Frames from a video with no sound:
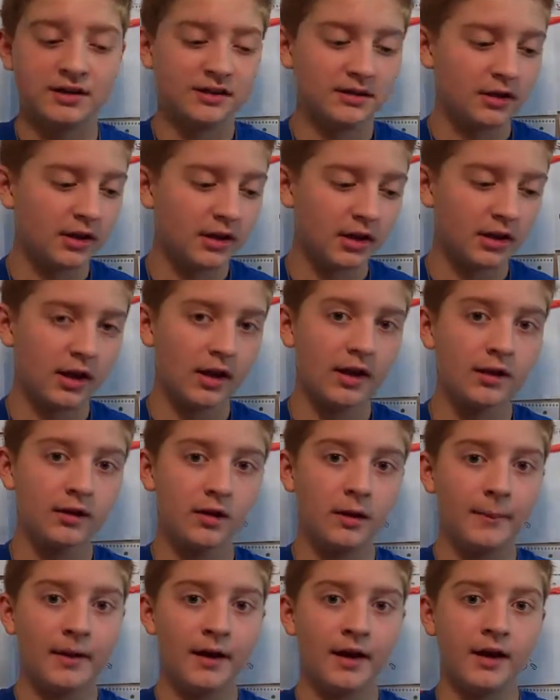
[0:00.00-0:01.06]

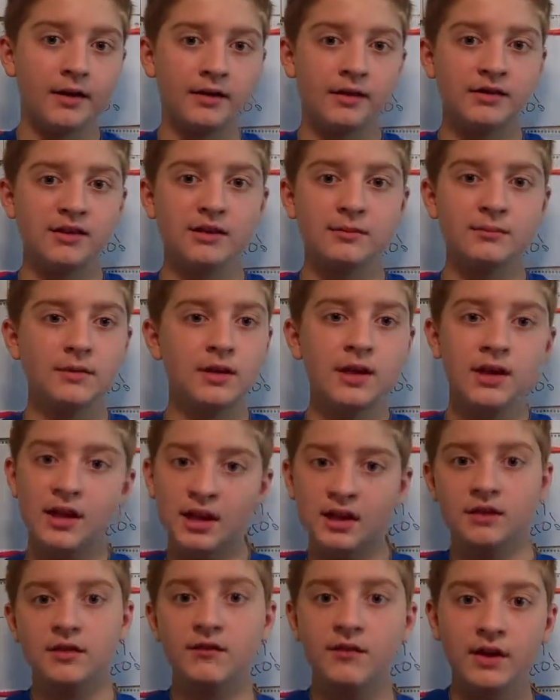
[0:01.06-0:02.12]
Send
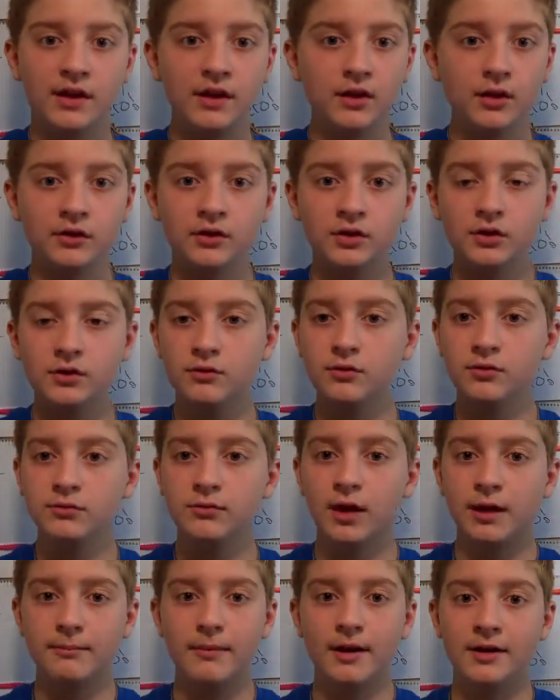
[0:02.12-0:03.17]
me in the videos
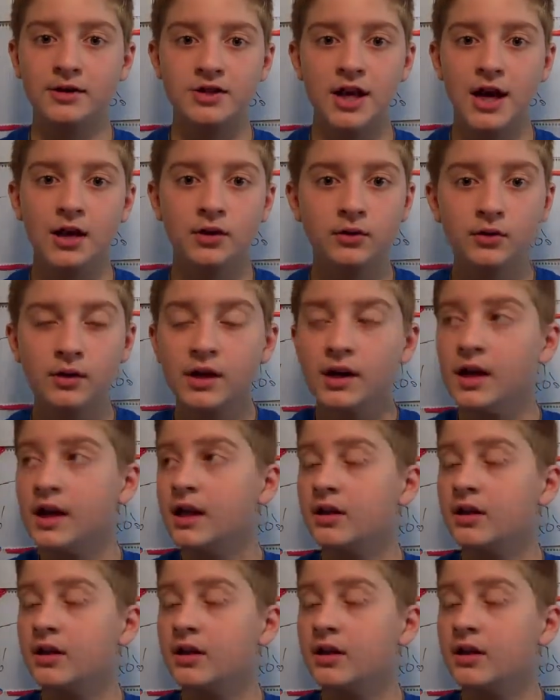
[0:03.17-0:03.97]
to my channel,